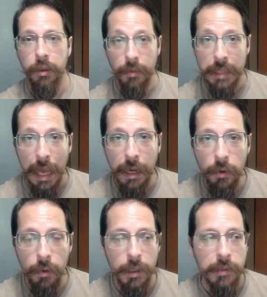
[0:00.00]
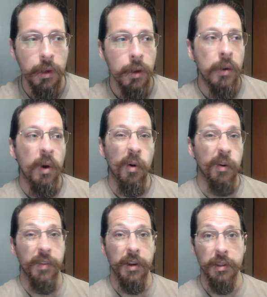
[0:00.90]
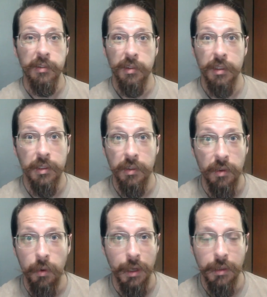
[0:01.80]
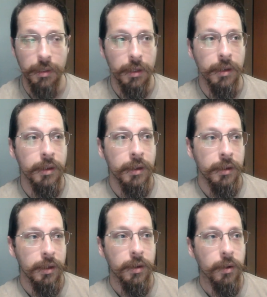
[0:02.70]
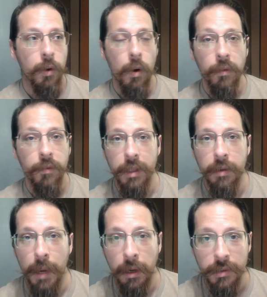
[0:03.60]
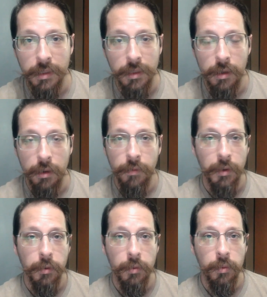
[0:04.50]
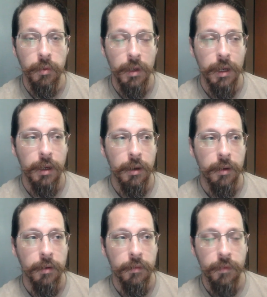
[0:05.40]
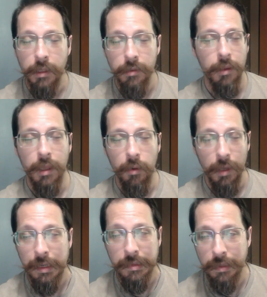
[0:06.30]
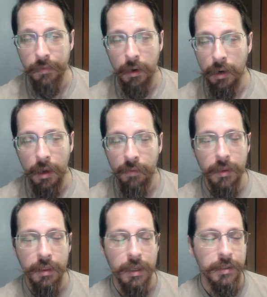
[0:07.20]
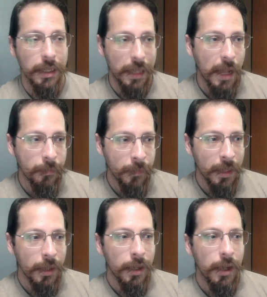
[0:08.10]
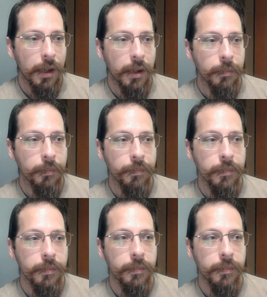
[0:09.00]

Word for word: those categories, or if they're literally just going to, you know, hopefully bounce into a few uh, friends that they don't get to see very often, things like that. Um,